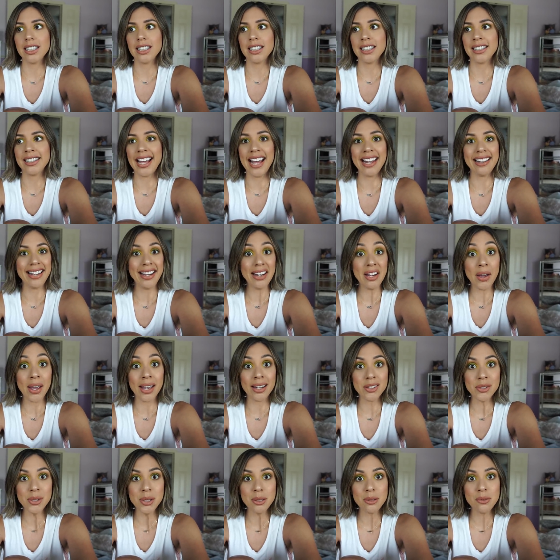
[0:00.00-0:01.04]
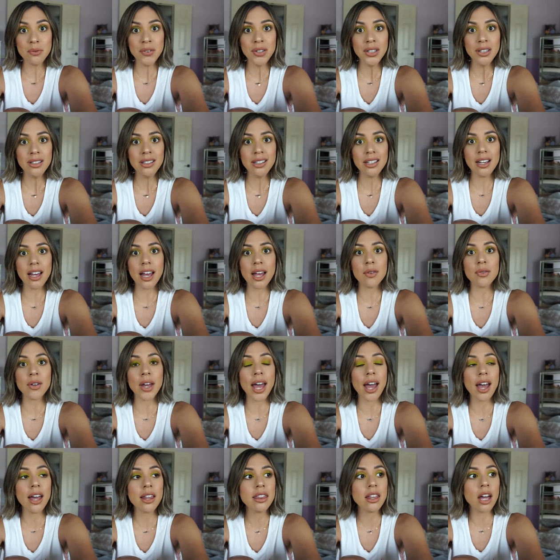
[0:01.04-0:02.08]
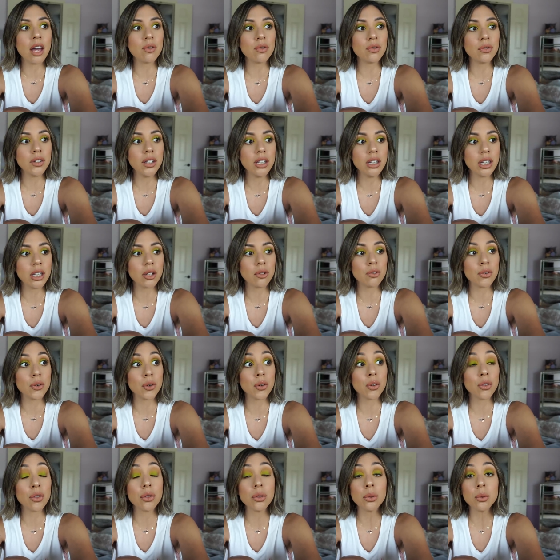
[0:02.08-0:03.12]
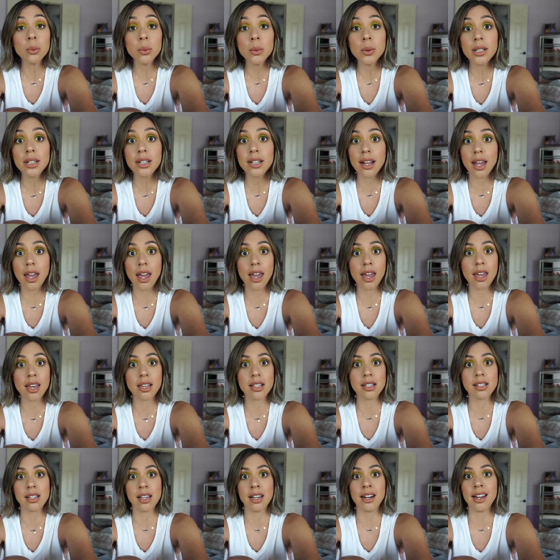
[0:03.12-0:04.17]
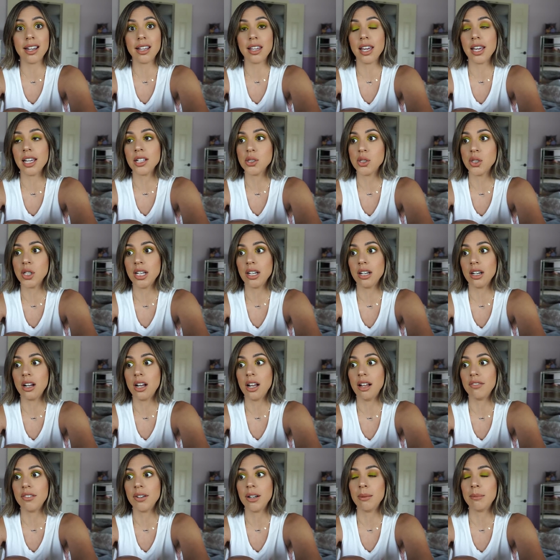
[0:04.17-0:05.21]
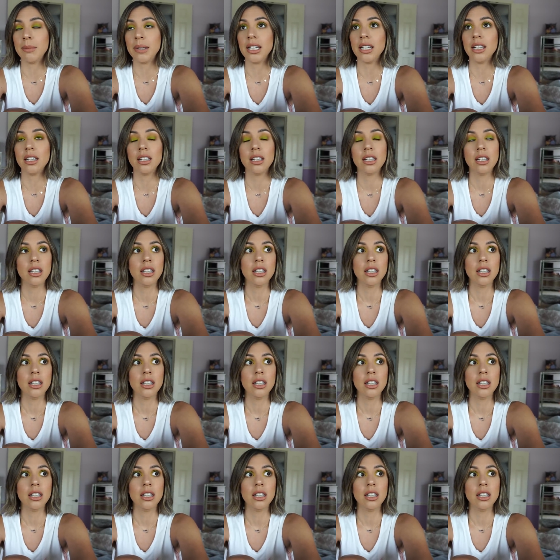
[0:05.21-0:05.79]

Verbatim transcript: that like anxious feeling. I've had that feeling for three days and I can't shake it off. And I'm like,